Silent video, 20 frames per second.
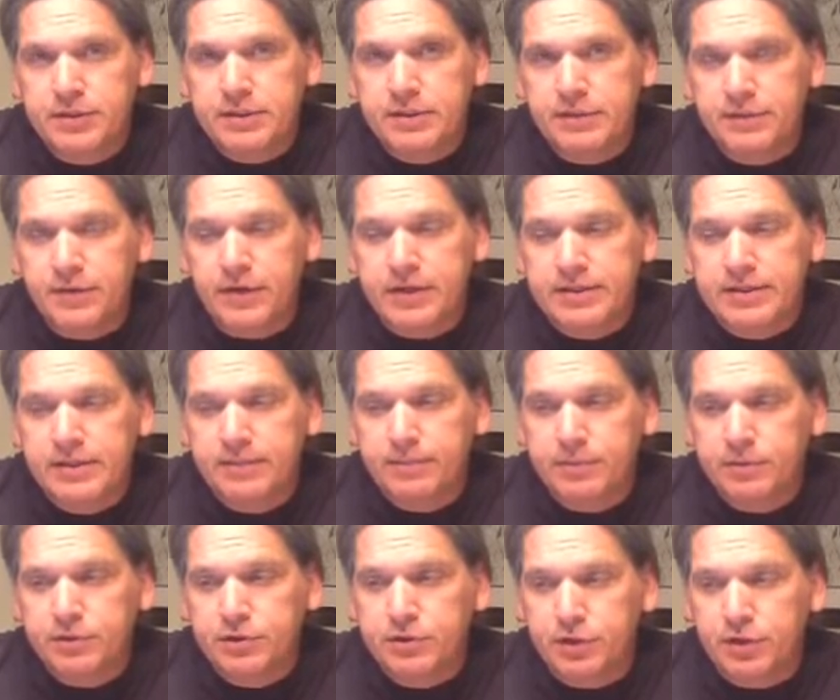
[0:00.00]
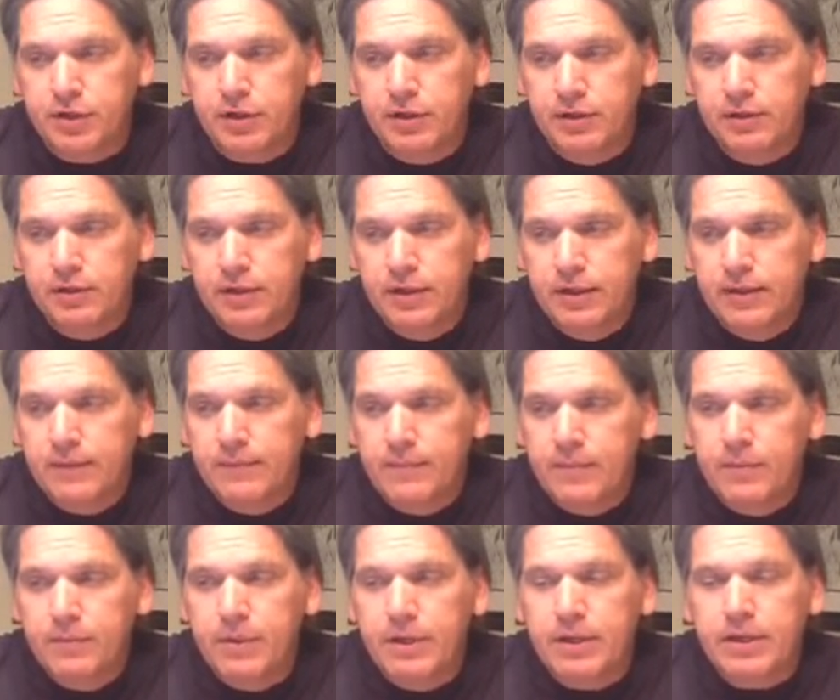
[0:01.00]
It's a very simple sugar,
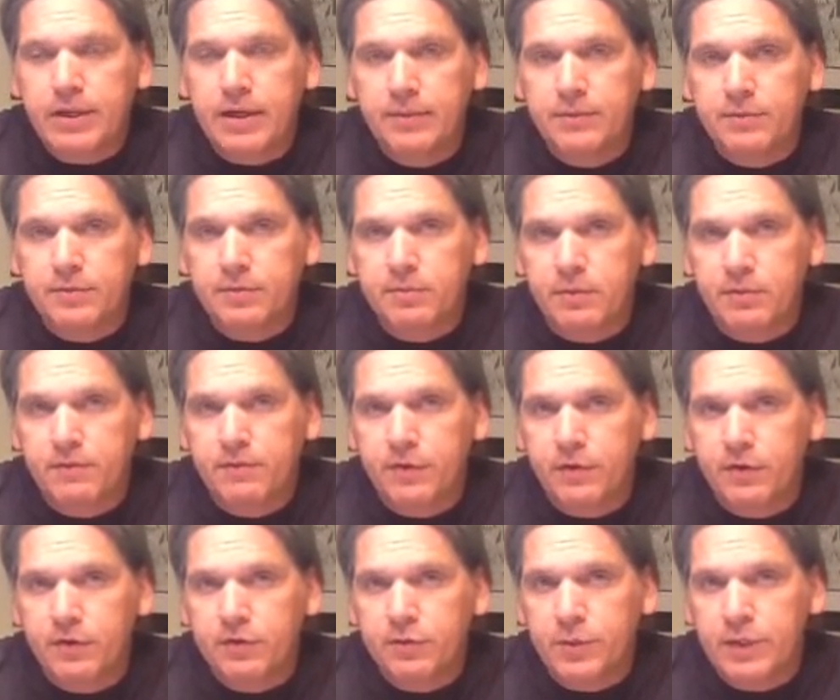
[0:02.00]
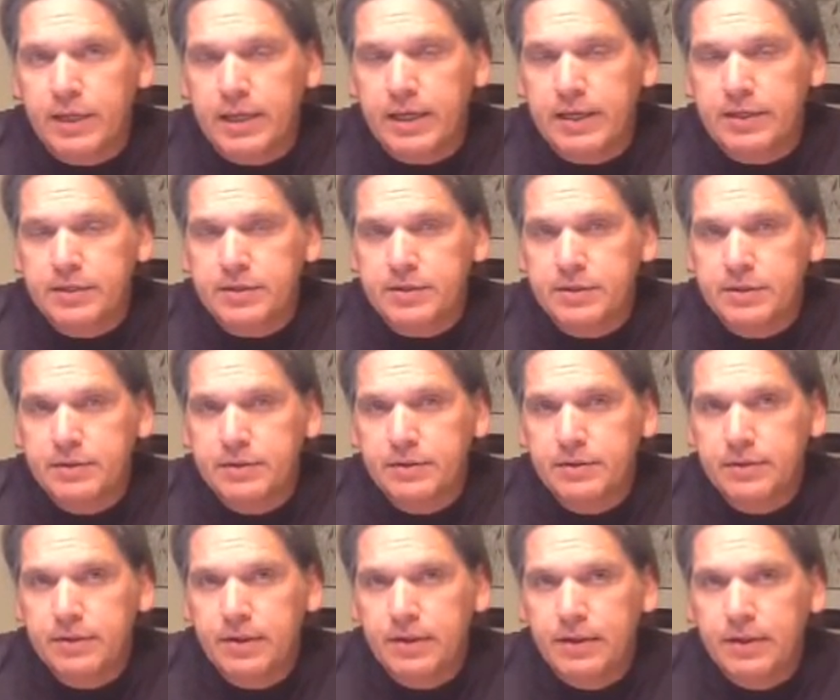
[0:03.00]
but it comes from the foods we eat,
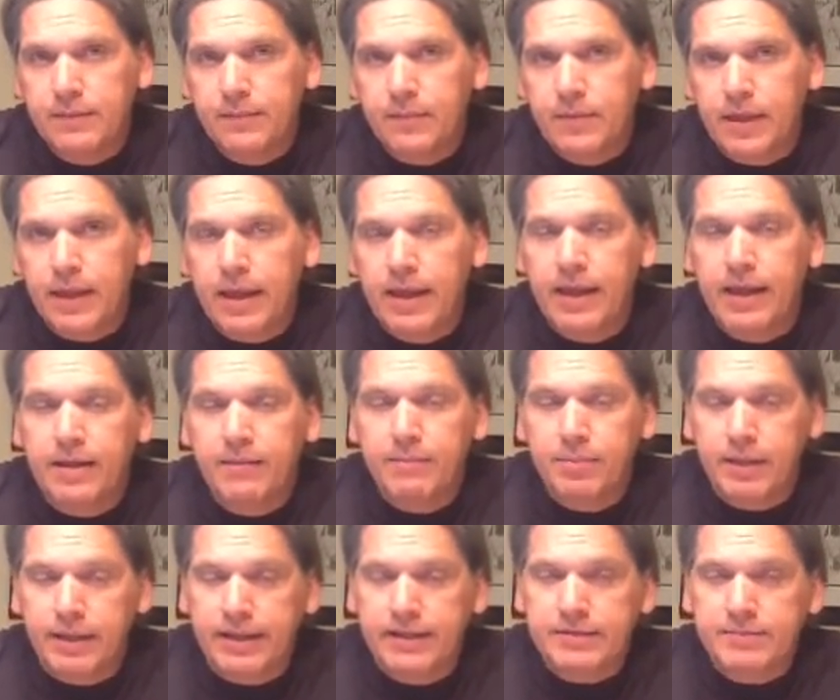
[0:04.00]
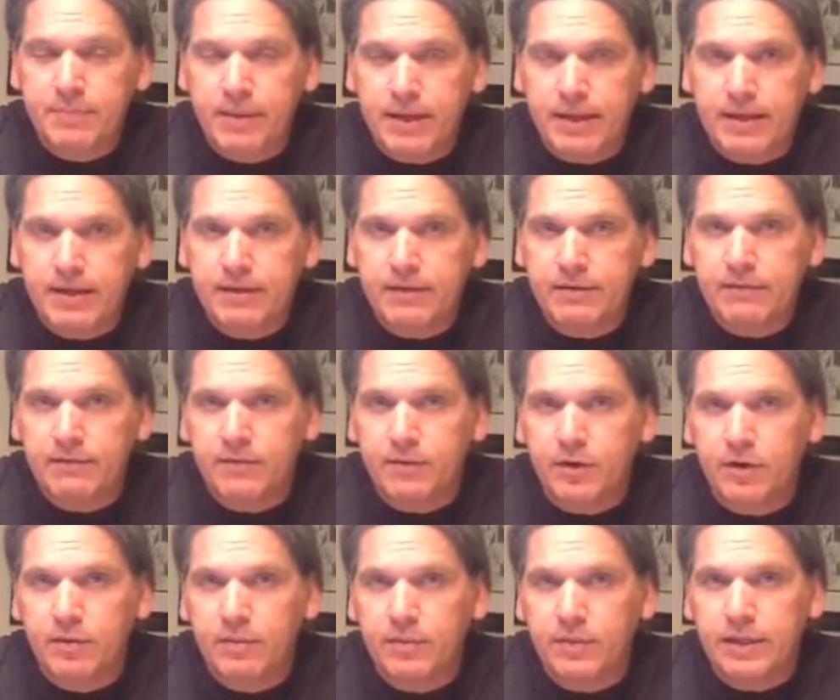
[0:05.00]
and plants make it
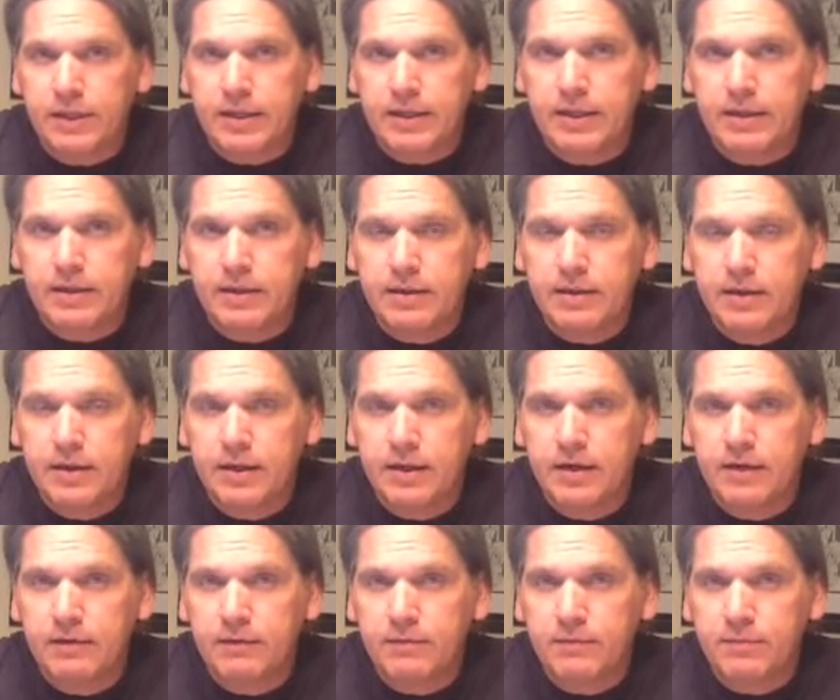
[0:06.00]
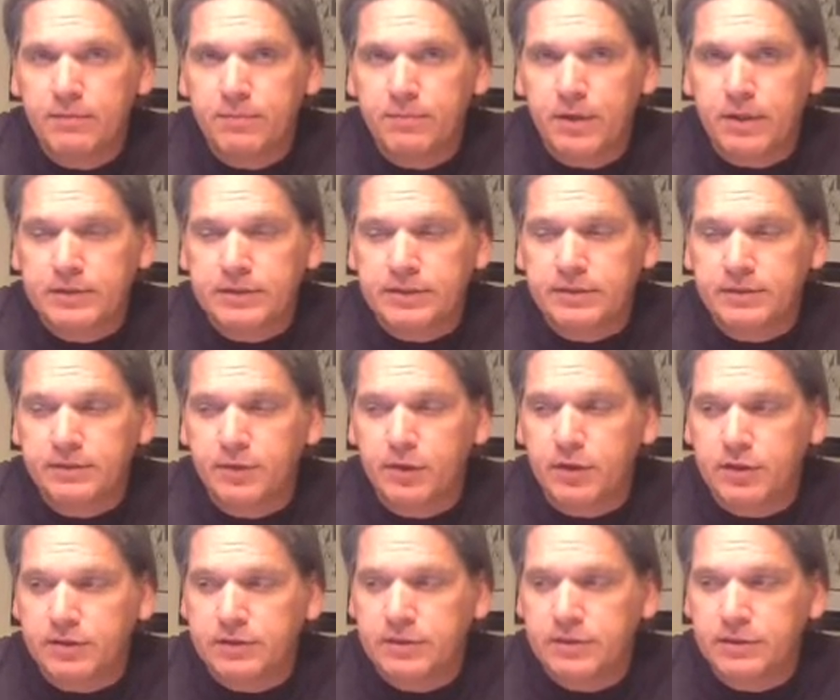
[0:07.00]
from the process of
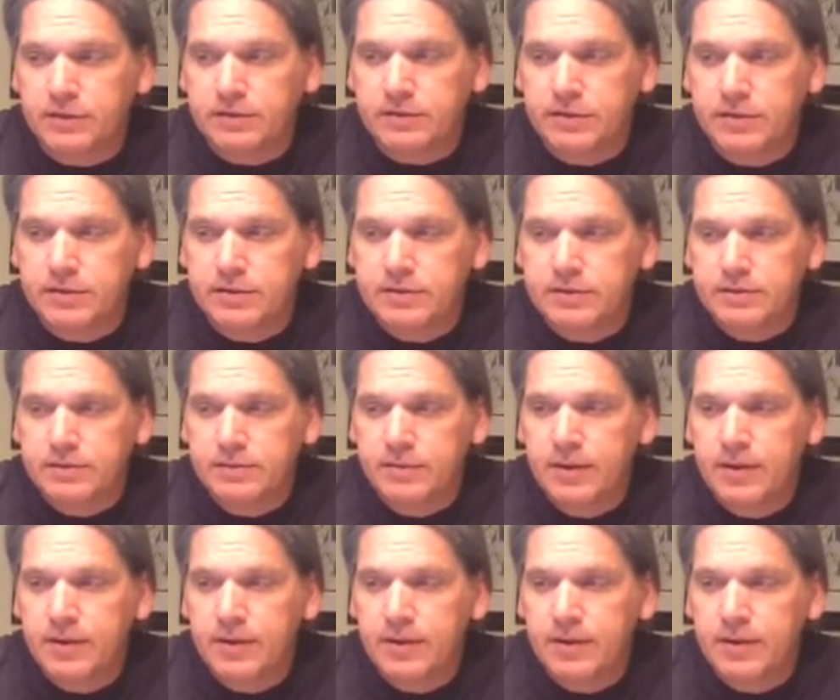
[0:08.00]
photosynthesis.